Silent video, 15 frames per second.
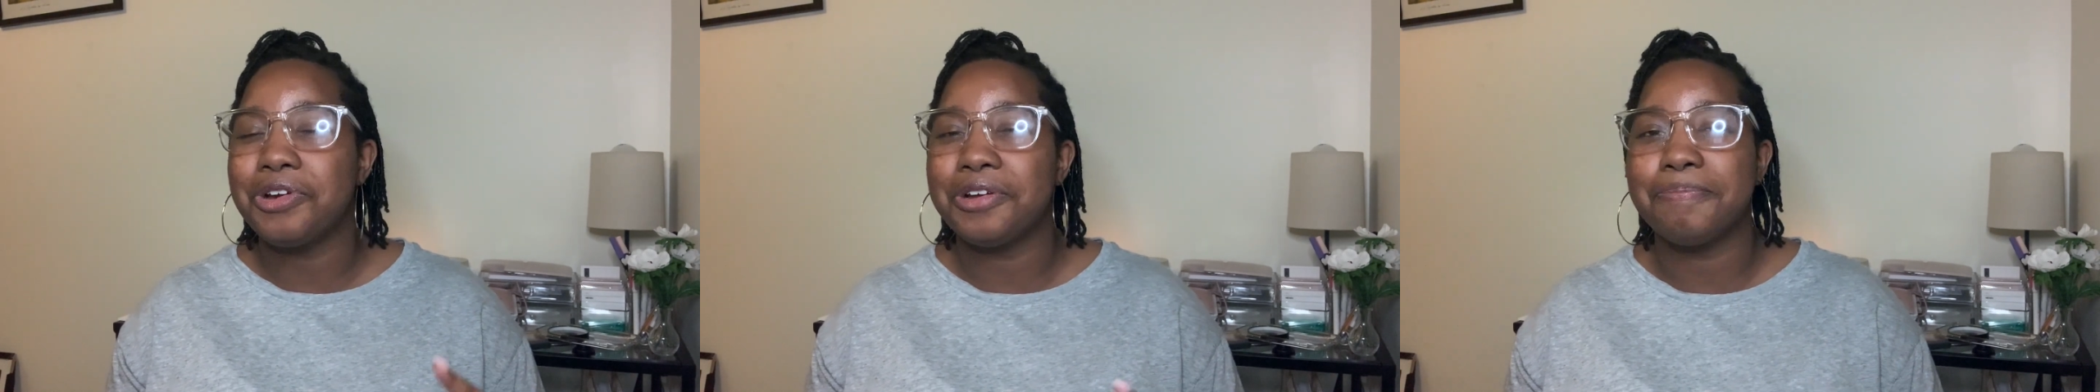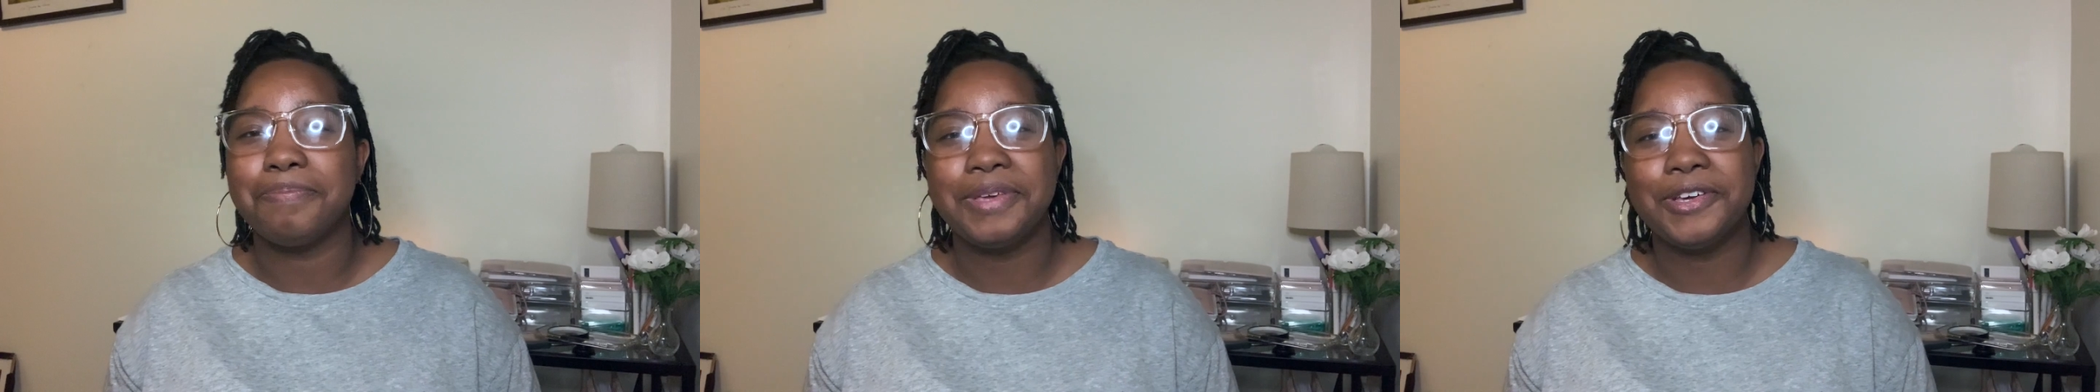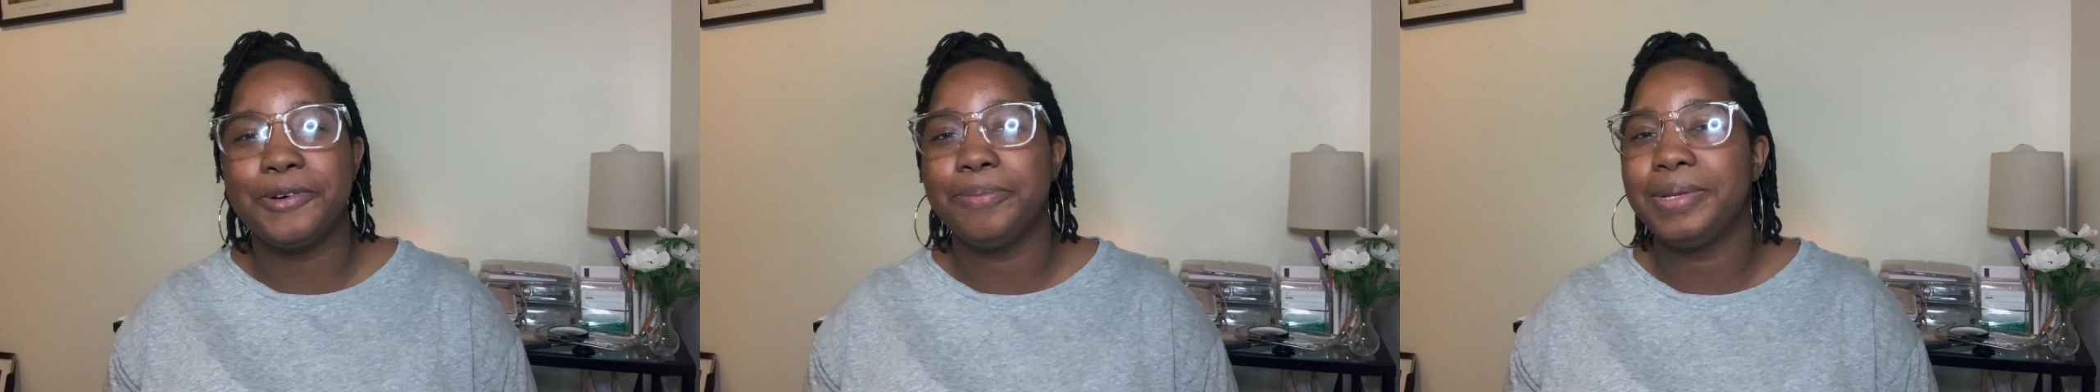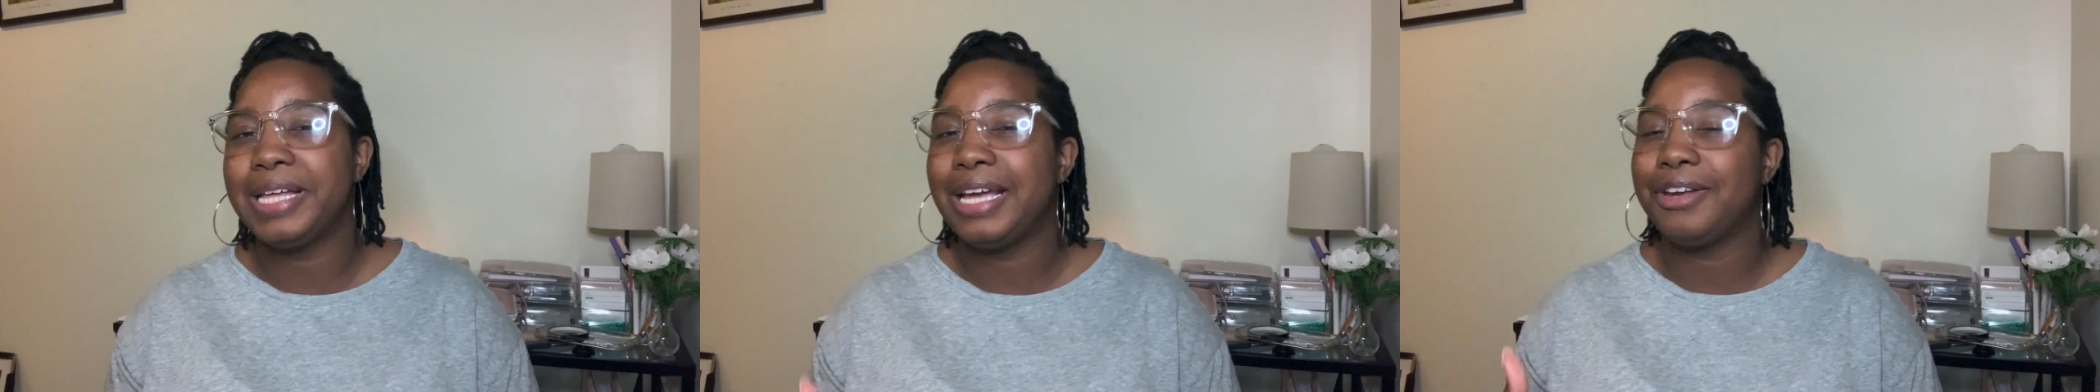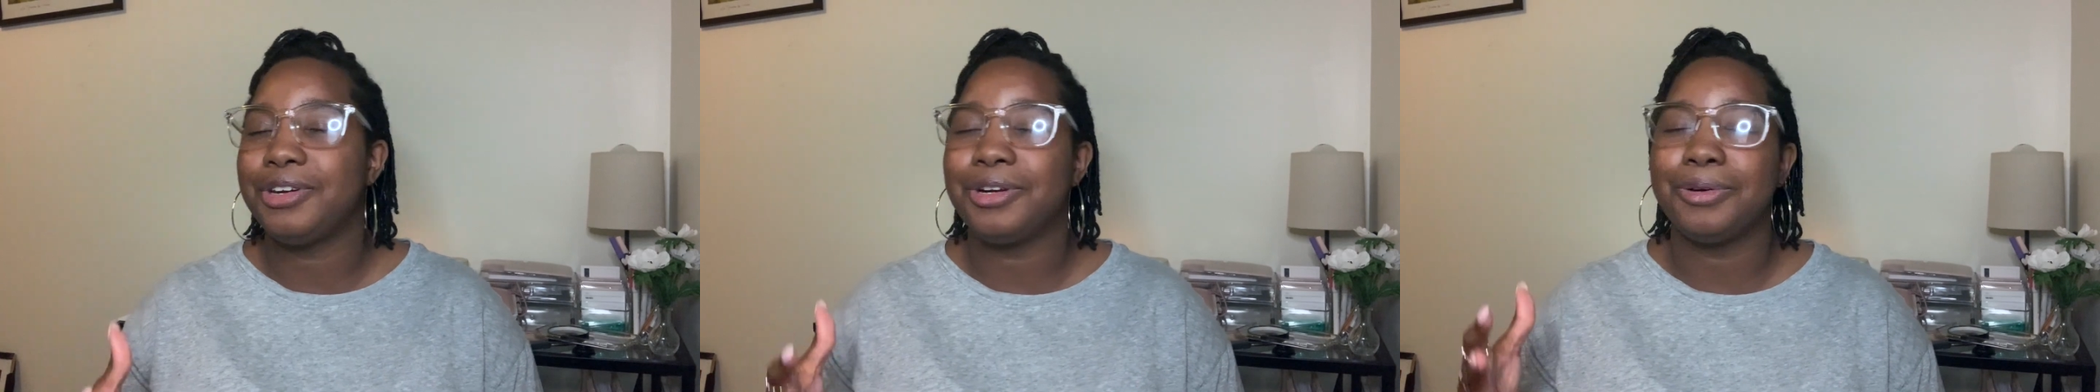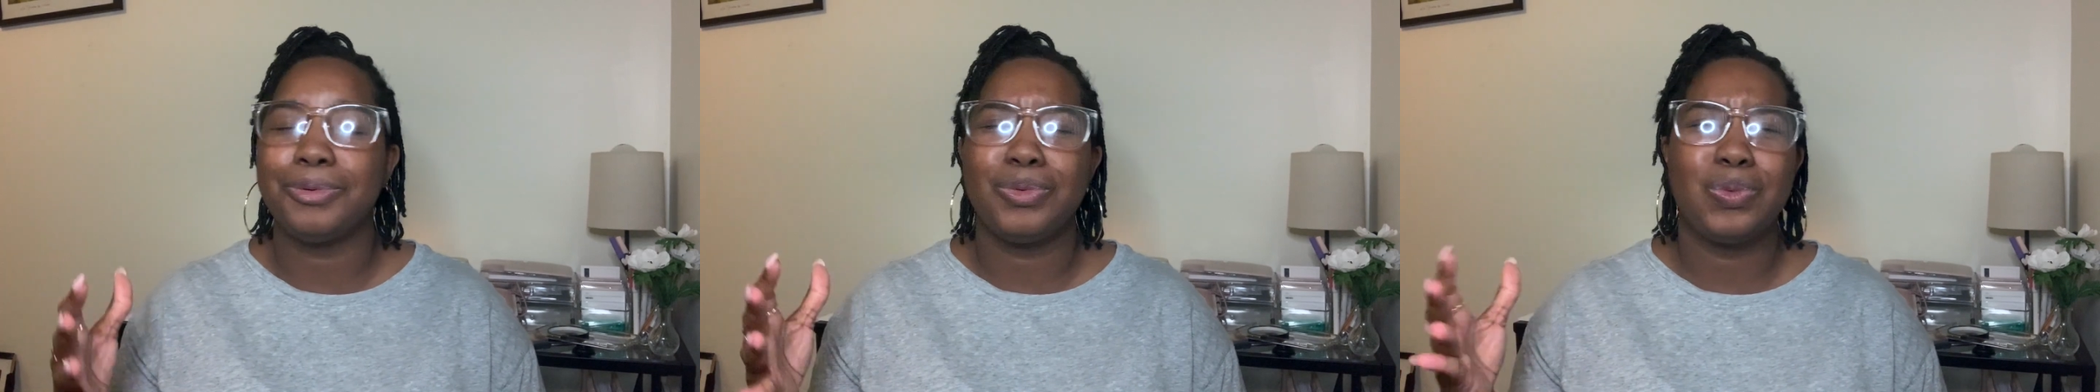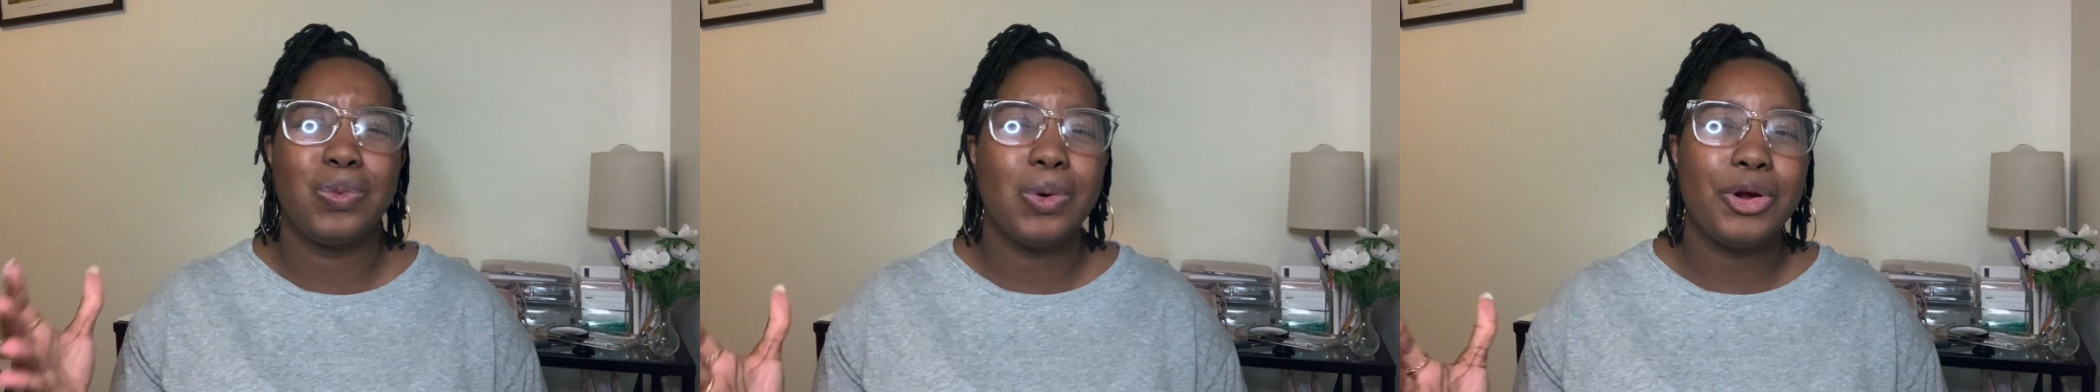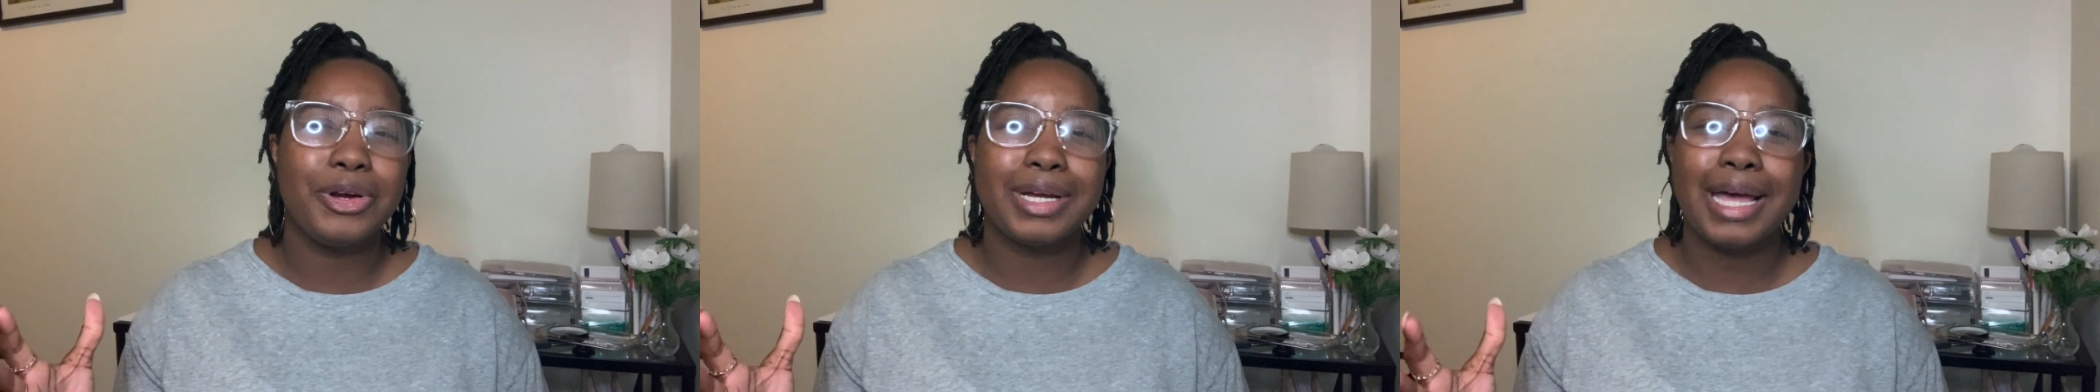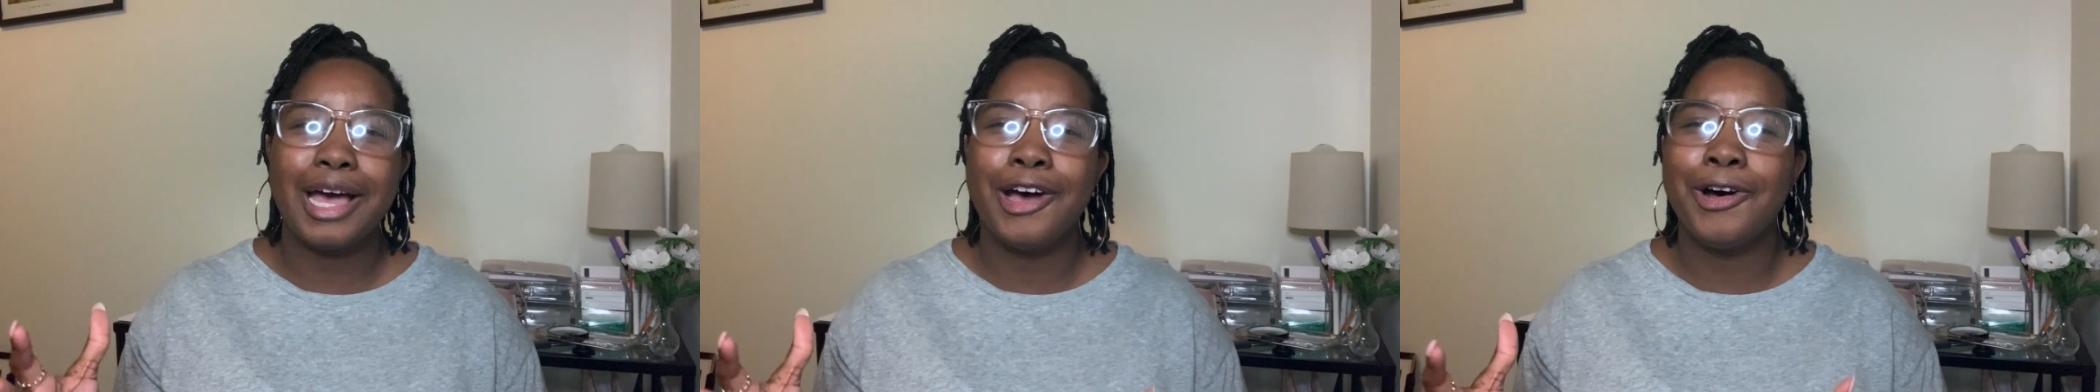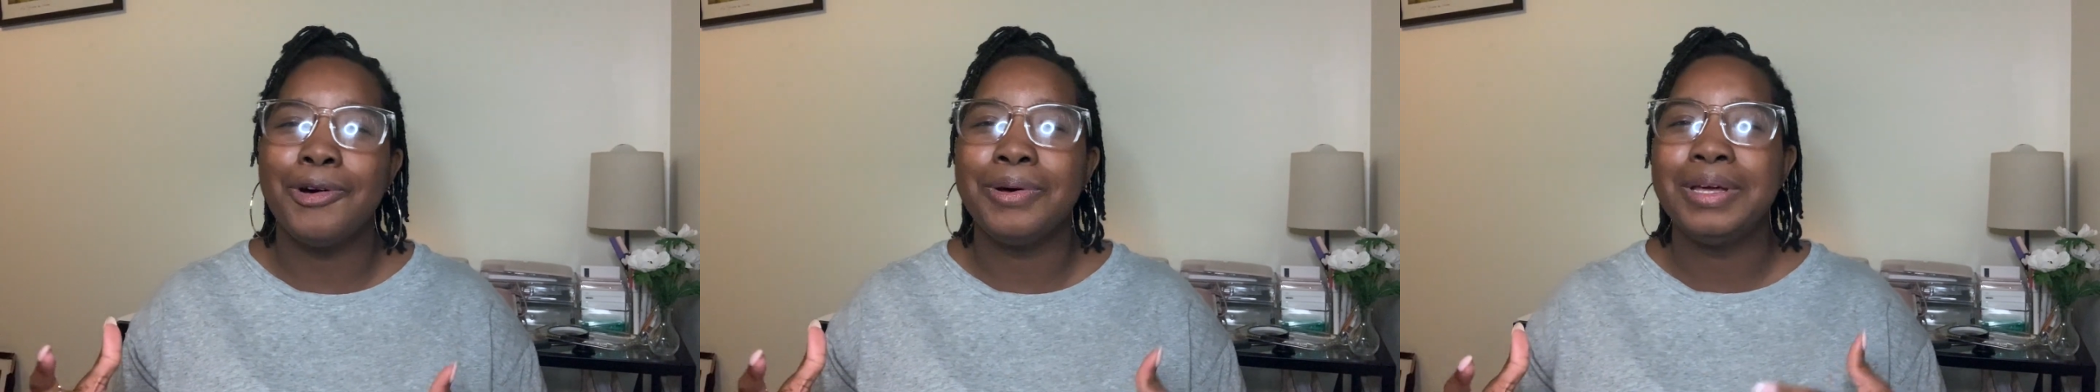a meal planner,
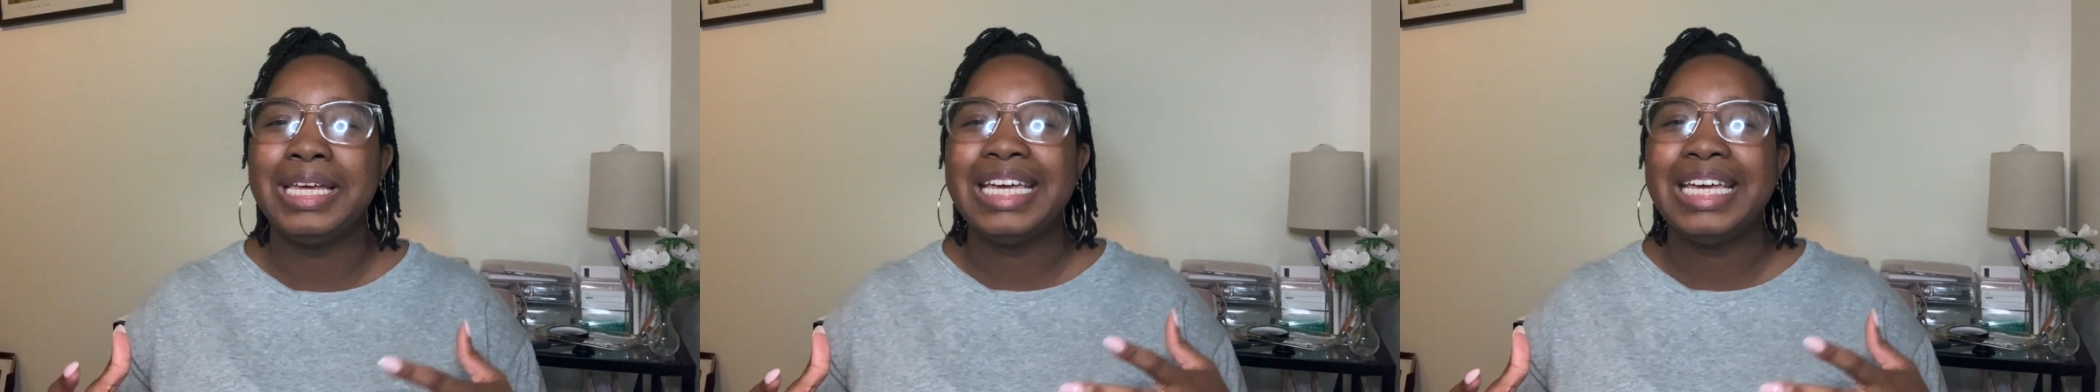workout,